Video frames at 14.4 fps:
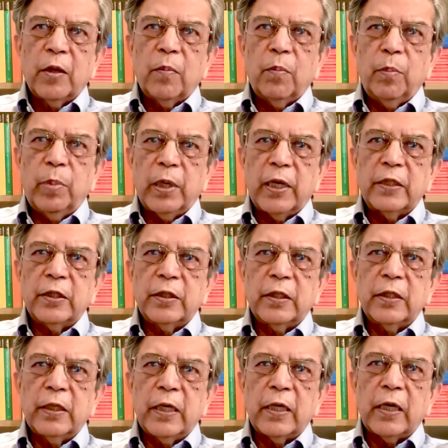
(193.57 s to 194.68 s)
But
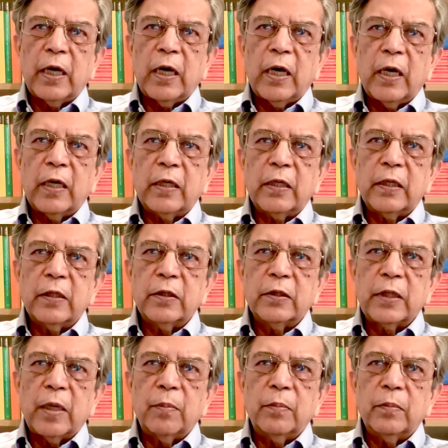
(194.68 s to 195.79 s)
there are
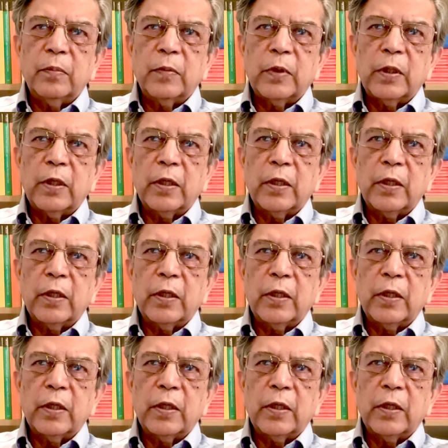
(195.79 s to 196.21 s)
some